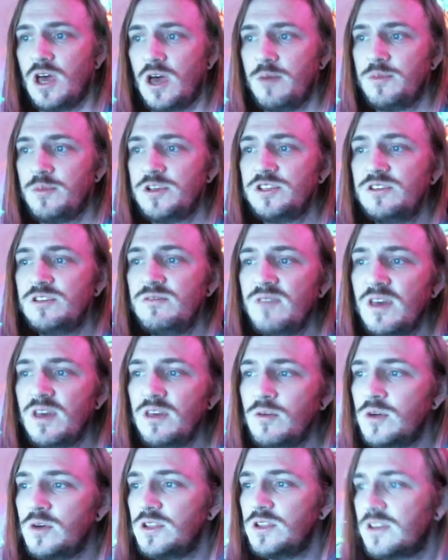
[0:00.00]
I must
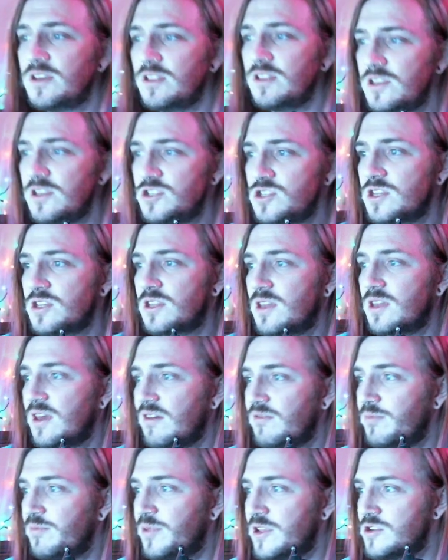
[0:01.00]
evaluate condition.
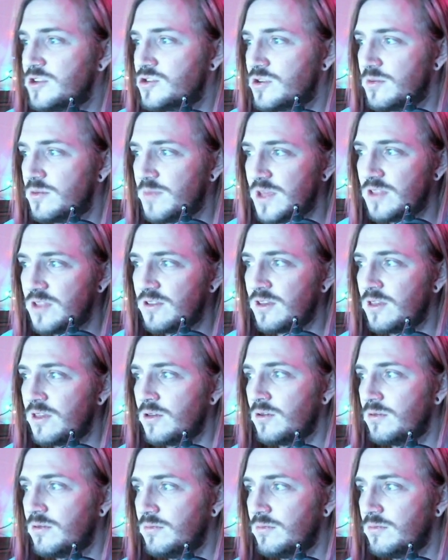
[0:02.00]
Have pleasure in meeting you.